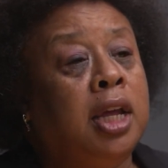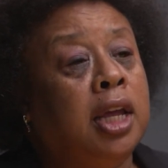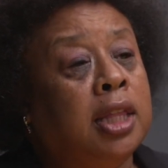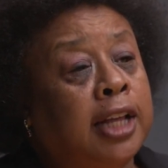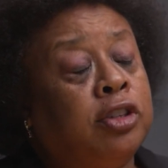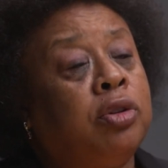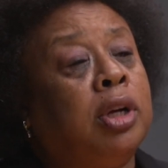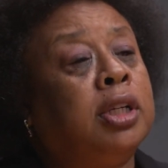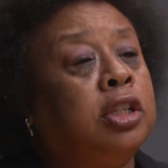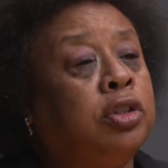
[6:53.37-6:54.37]
And that
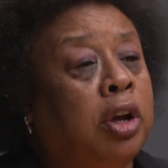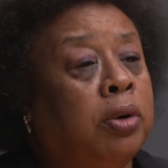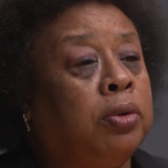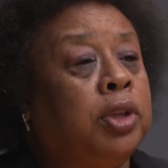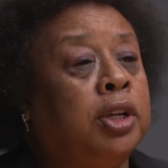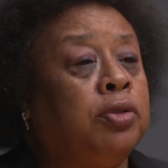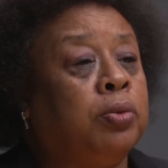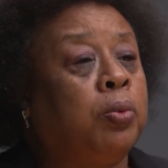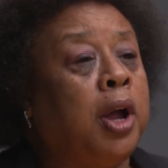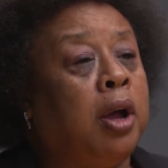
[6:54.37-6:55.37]
started to turn things
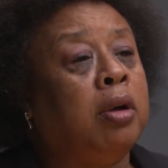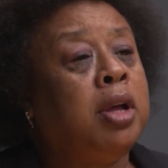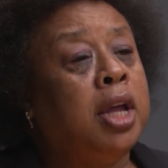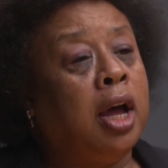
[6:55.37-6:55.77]
around.